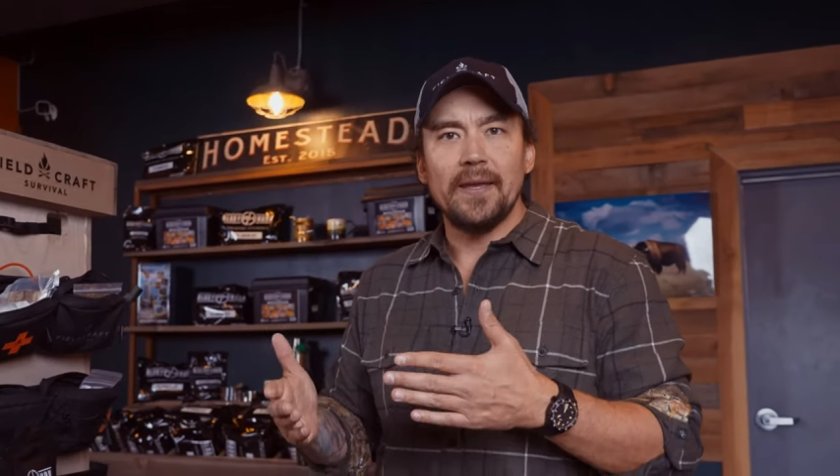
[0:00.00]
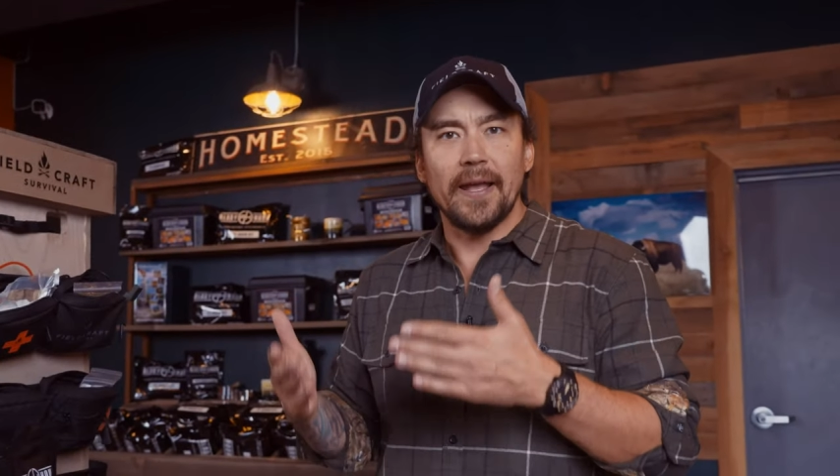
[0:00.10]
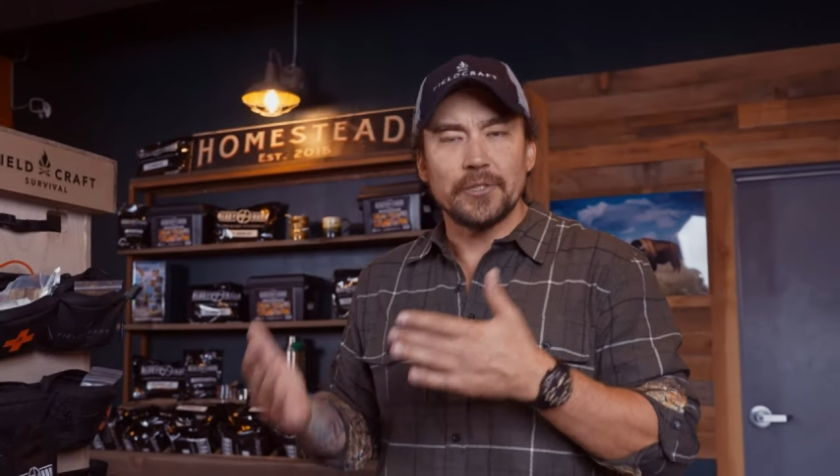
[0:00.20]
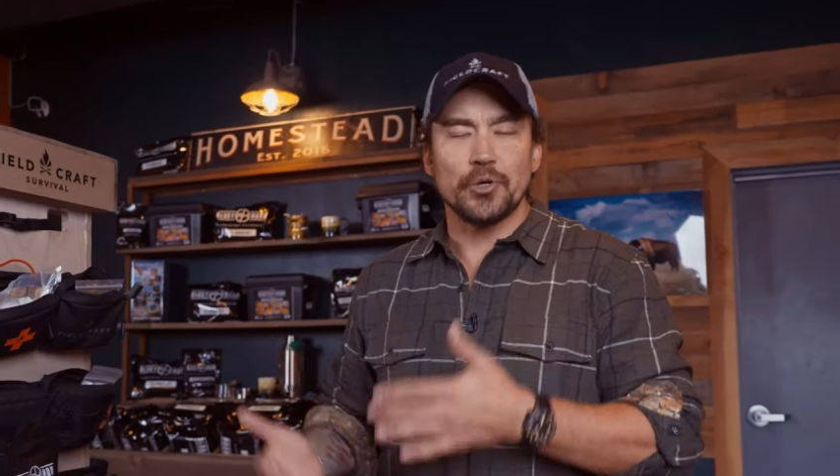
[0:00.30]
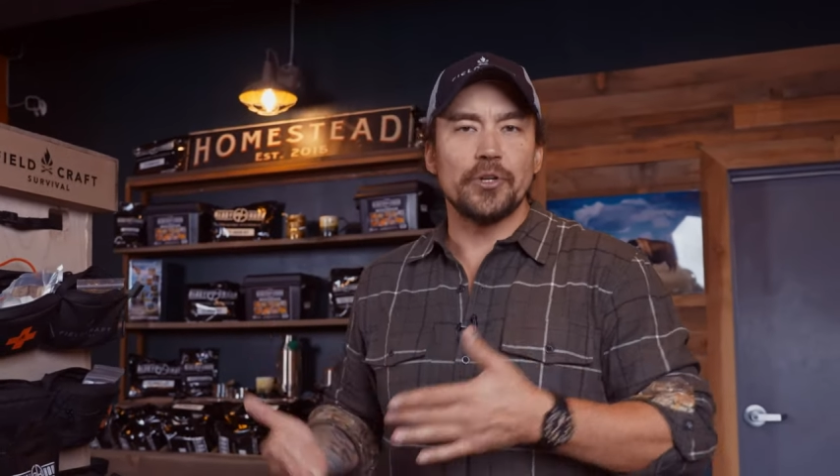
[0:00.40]

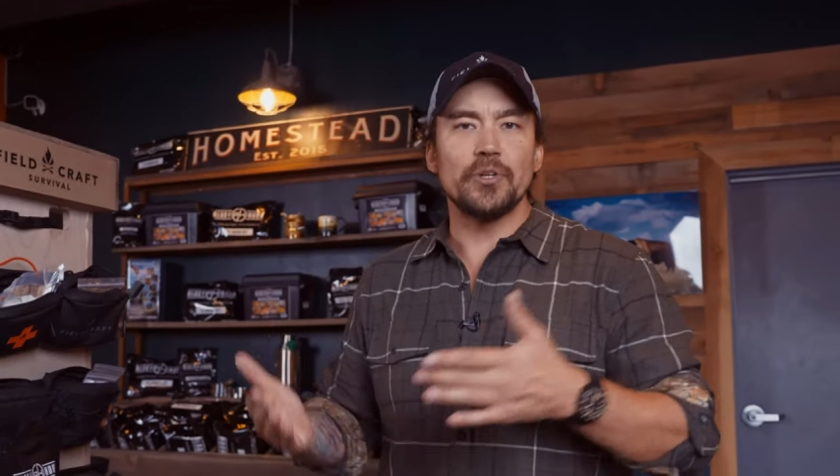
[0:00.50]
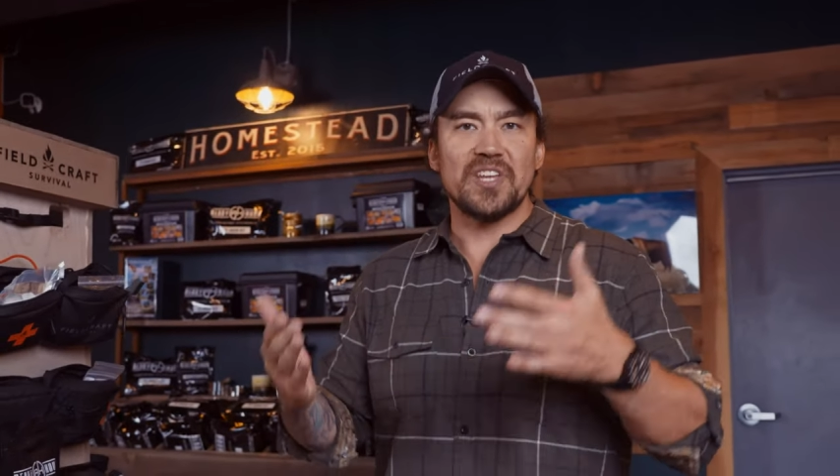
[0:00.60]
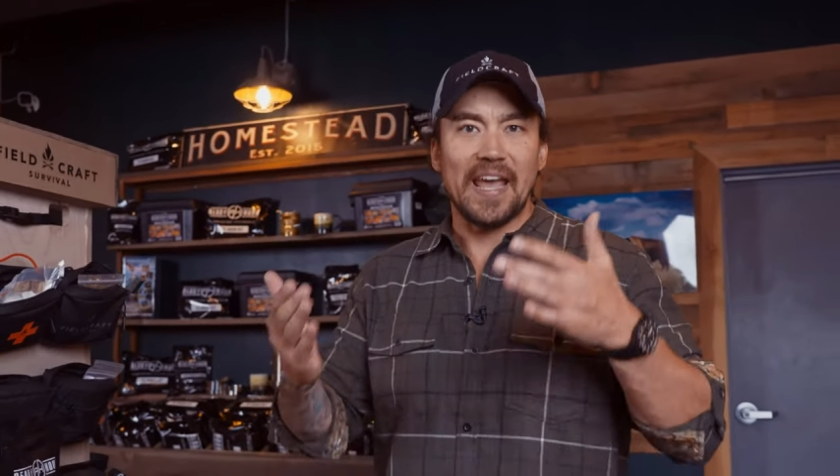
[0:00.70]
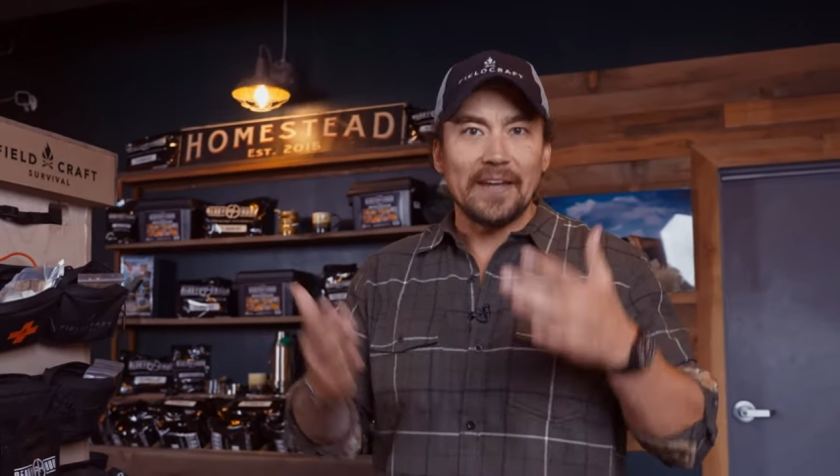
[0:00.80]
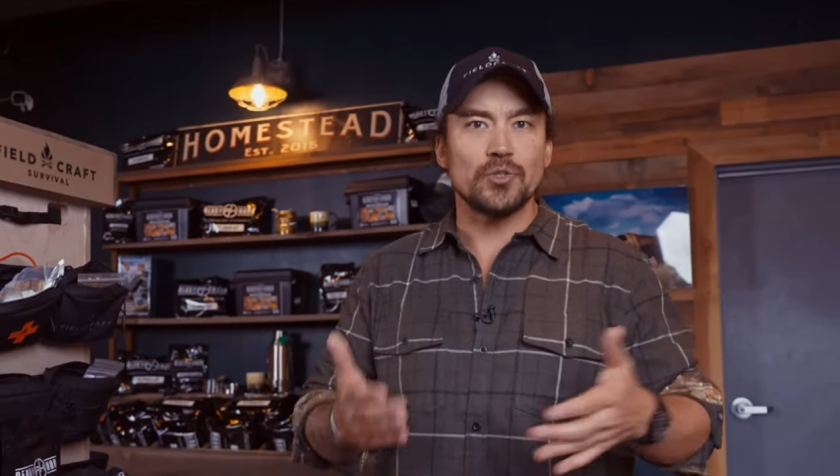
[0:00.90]

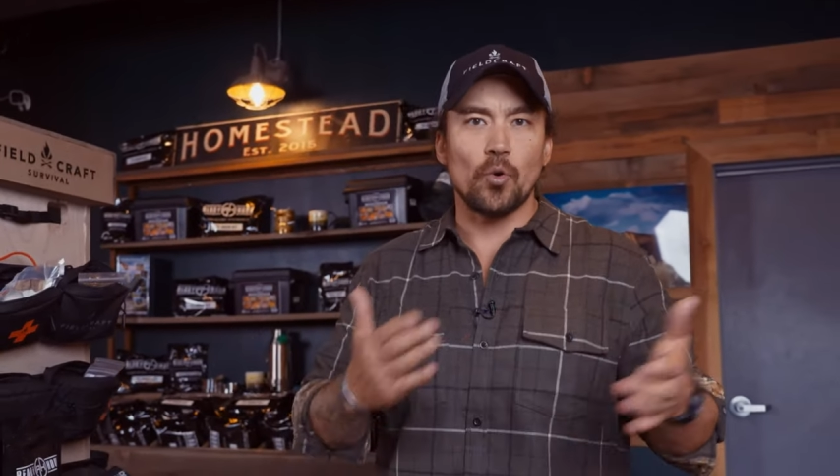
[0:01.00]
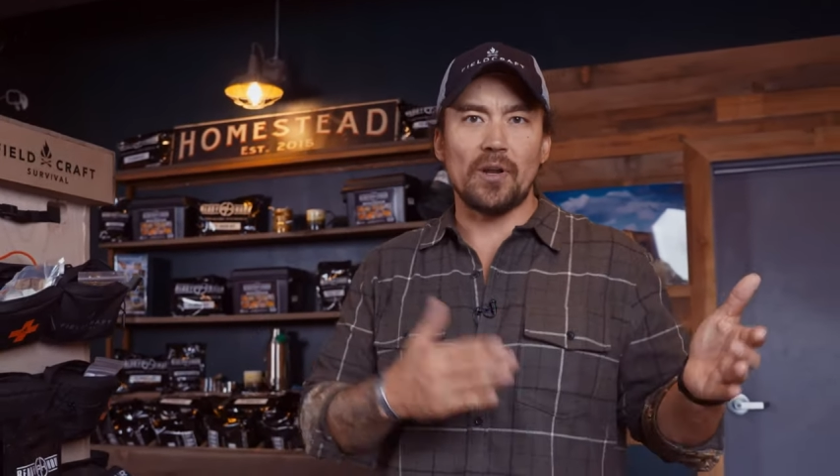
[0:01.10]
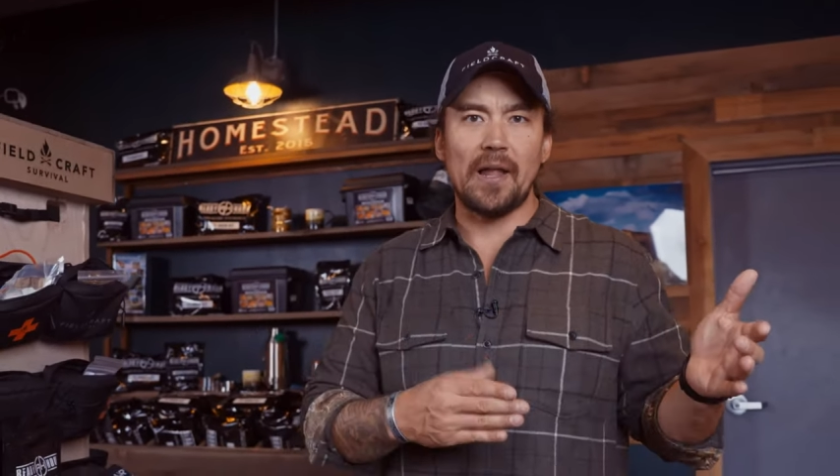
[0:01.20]
introduced into our